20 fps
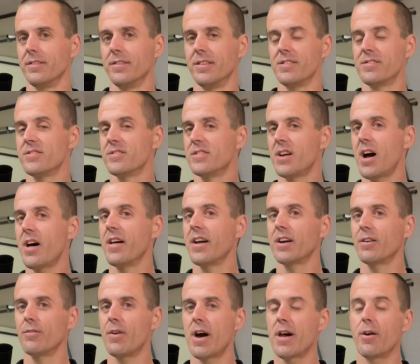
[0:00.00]
This is not
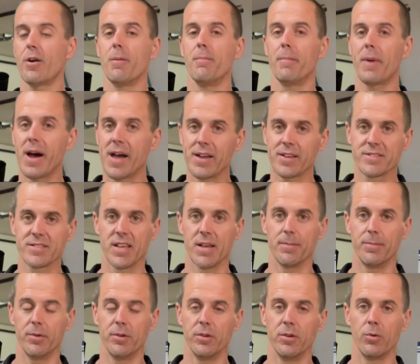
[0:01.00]
like a rider in my
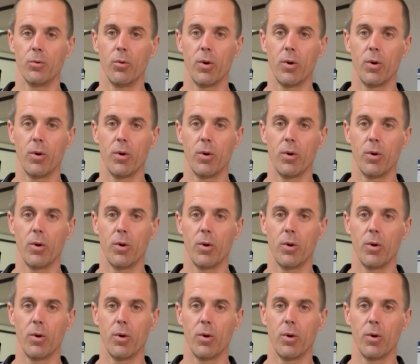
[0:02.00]
example